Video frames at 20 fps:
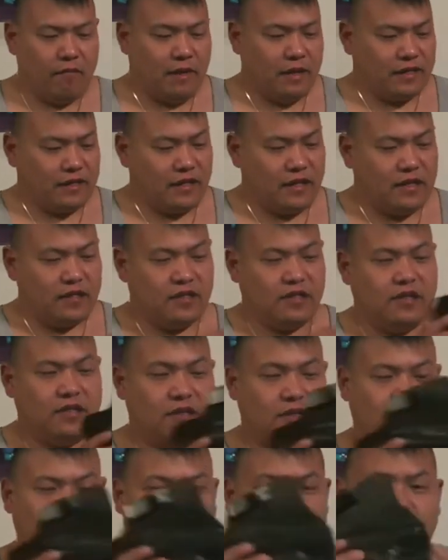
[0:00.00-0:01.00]
My silencer
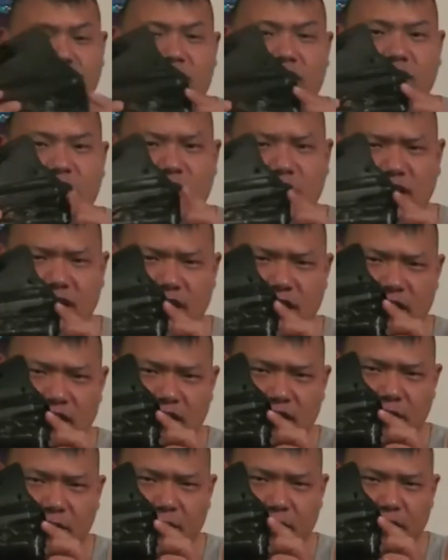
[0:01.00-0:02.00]
sticks out just a
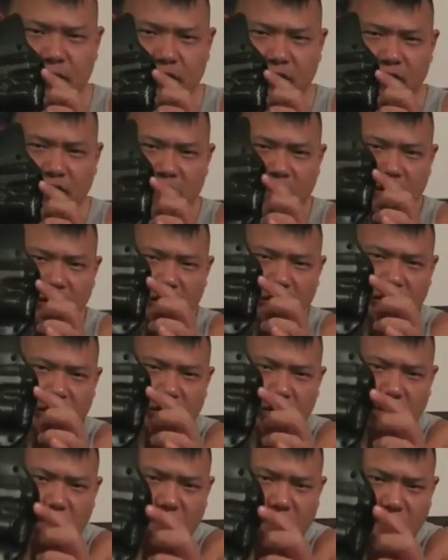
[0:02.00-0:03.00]
little bit right here.
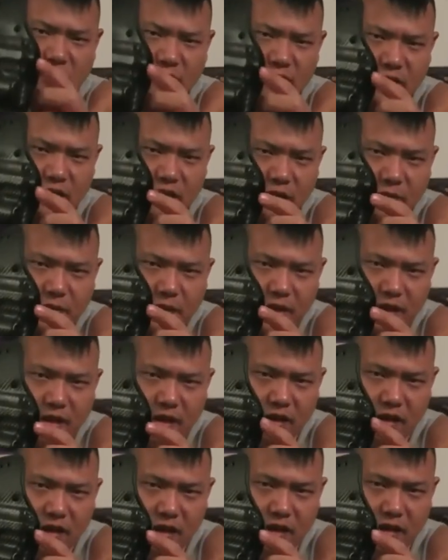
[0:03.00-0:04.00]
Okay, just a little
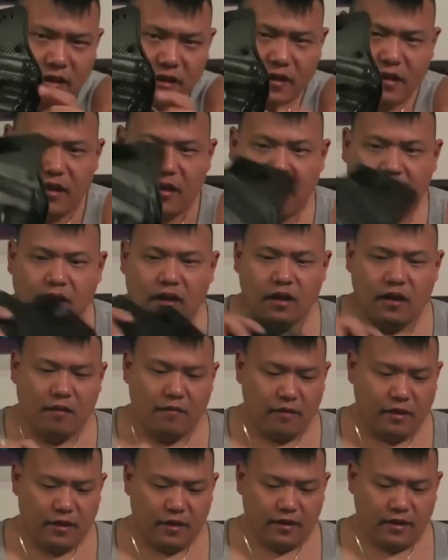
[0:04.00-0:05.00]
bit. Okay.
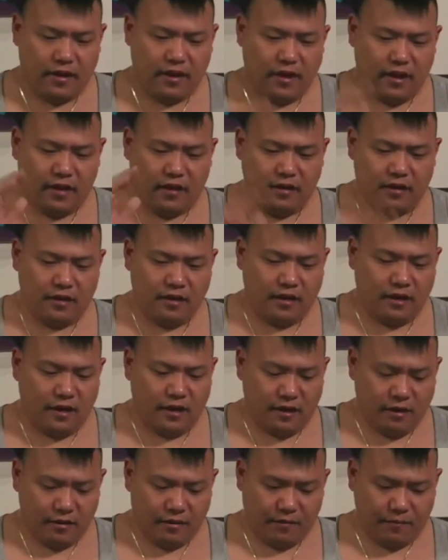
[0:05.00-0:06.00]
Other than
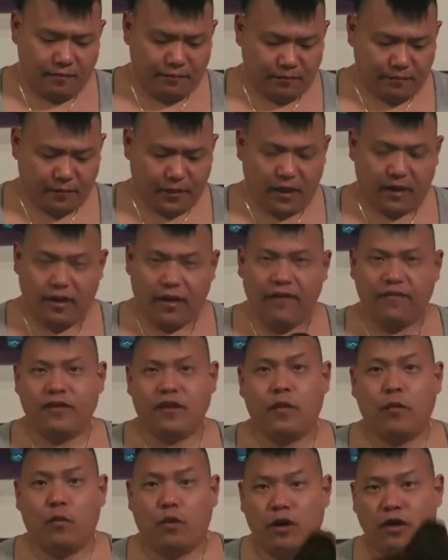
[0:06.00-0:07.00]
that,
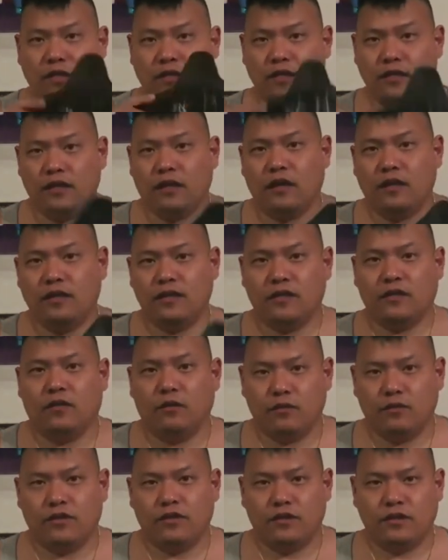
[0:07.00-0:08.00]
lifetime warranty on these
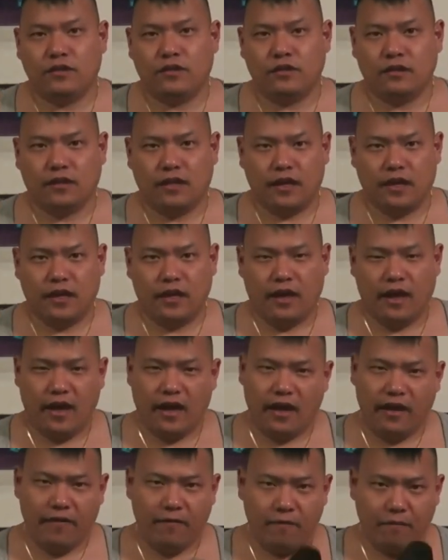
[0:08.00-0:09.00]
holsters. Okay.
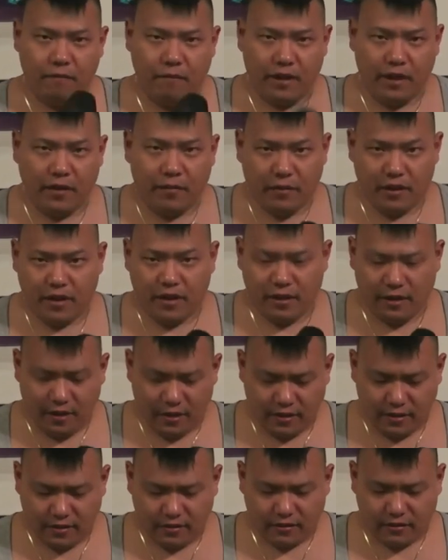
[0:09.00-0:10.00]
I have many, many of
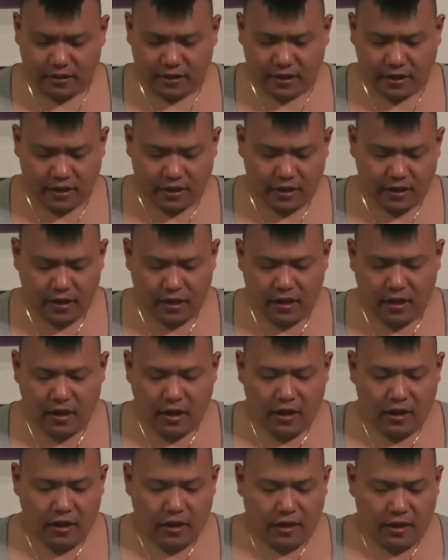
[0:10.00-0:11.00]
these, okay.
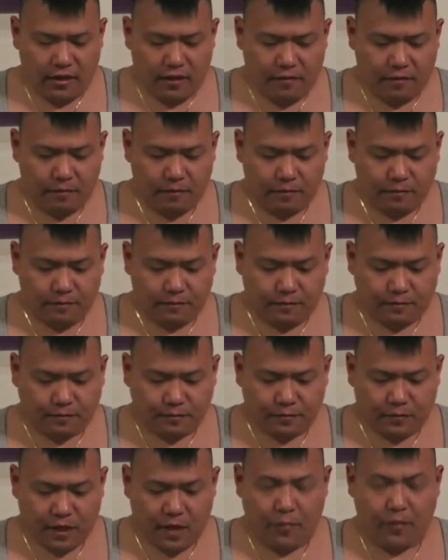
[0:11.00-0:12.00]

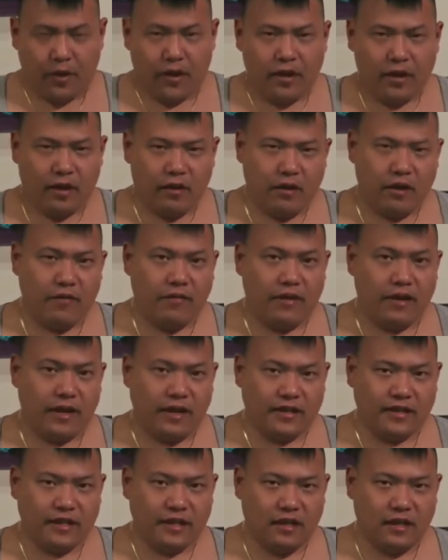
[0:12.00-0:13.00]
Apparently, I don't have a
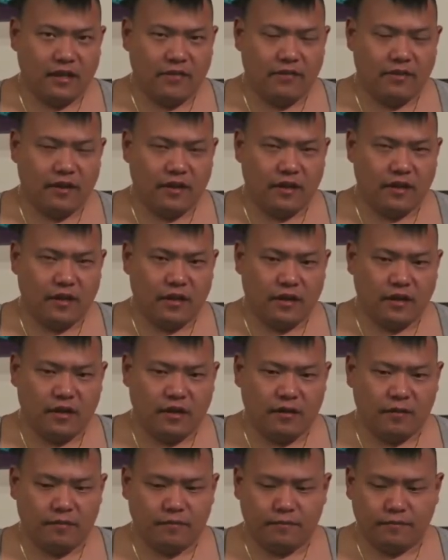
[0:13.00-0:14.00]

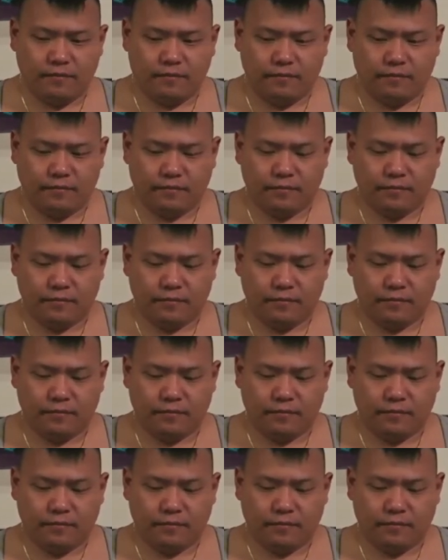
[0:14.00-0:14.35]
1911